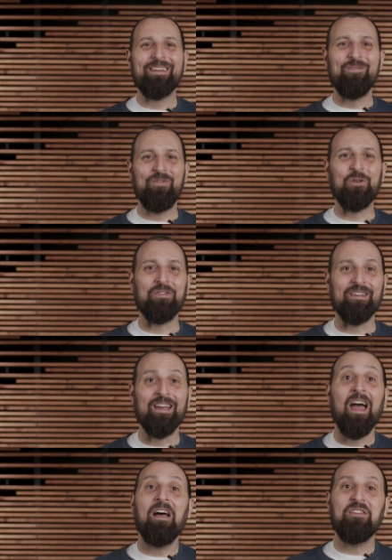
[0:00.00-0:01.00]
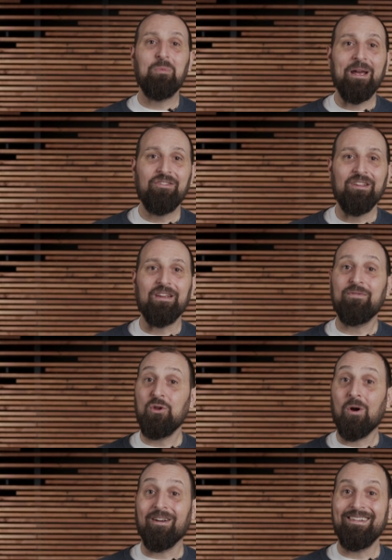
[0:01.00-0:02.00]
confusing, especially if you
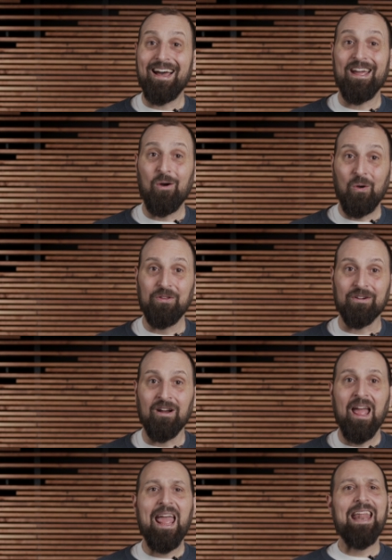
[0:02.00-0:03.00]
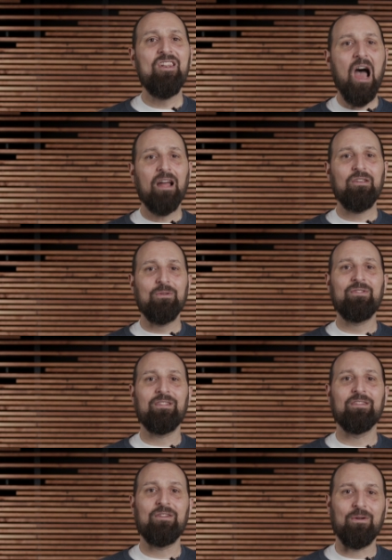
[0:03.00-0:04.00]
are a DAI holder and not using
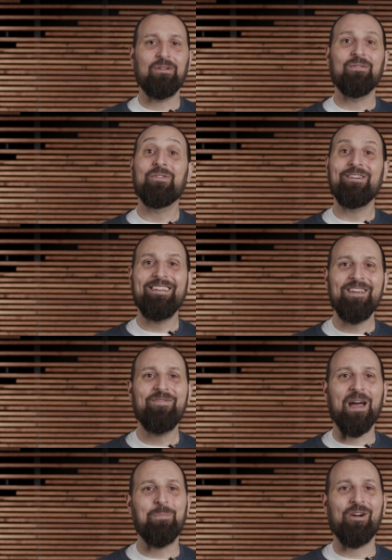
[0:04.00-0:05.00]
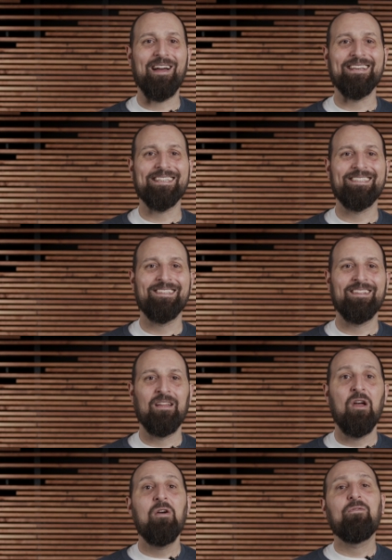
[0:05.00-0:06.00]
the token for DeFi products.
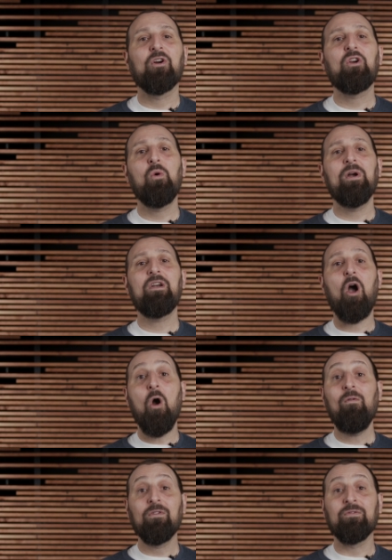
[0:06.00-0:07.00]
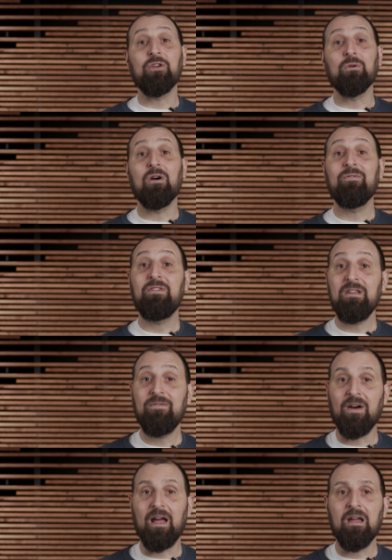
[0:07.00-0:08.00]
For a quick overview of
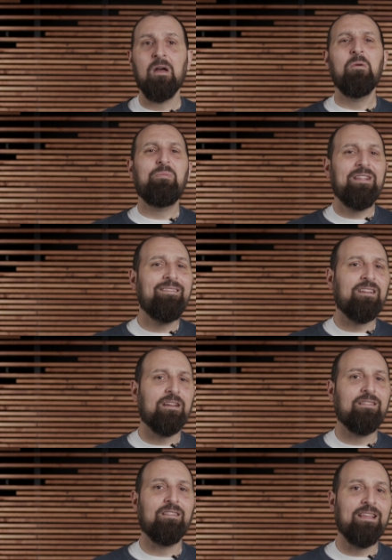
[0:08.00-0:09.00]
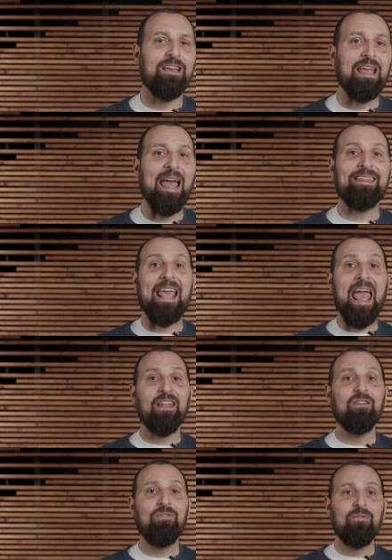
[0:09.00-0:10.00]
DeFi, please click the link at the end
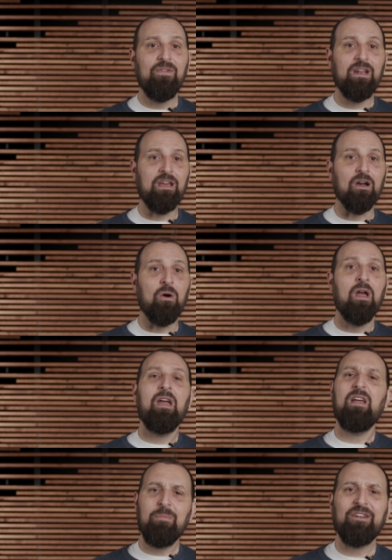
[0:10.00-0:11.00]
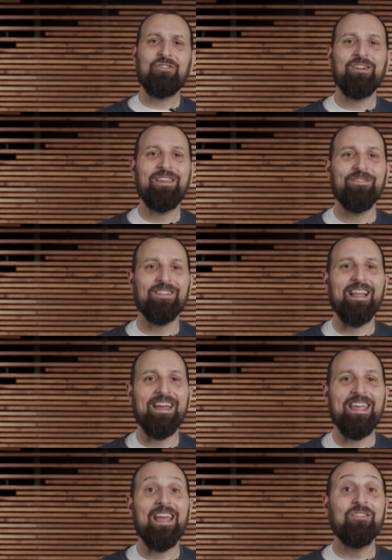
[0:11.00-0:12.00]
of the video and make sure to give a
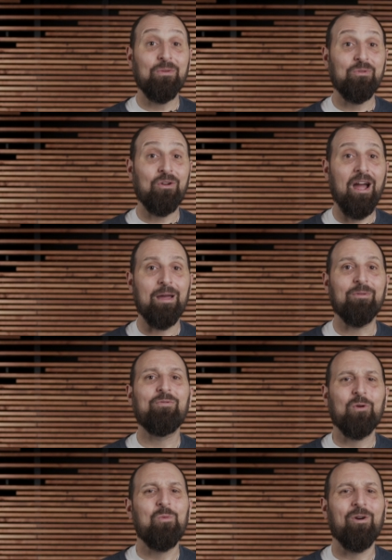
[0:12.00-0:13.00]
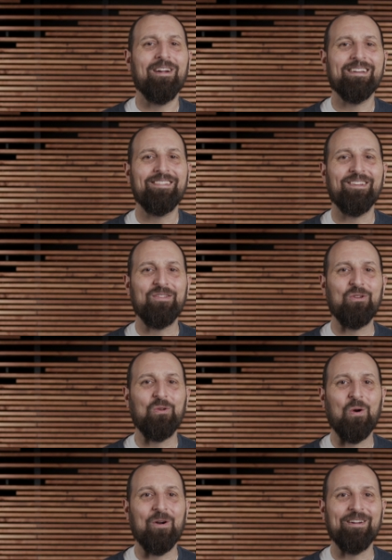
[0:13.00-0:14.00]
like and subscribe for more Exodus
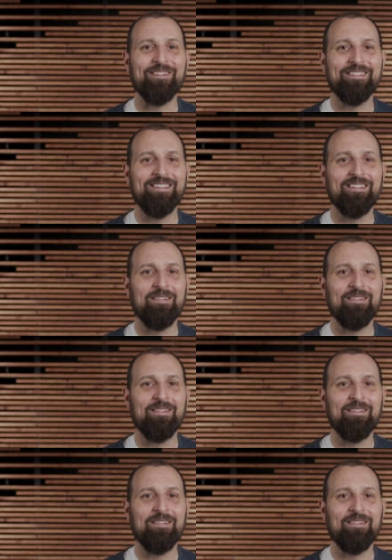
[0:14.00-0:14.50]
tutorials.